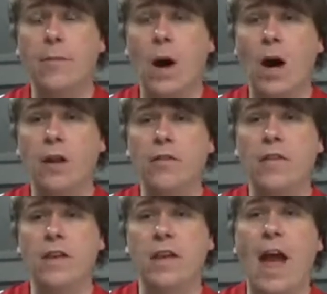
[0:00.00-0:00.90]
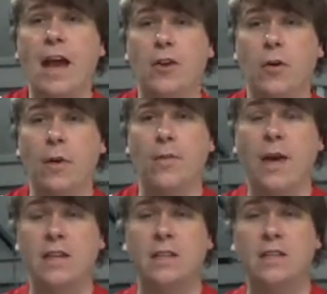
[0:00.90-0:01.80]
part of the Economic
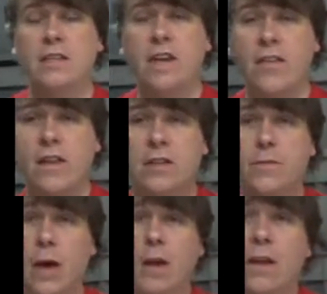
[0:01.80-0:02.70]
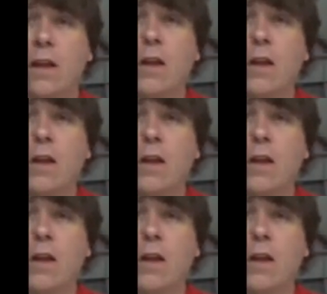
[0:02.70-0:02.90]
Basics series, but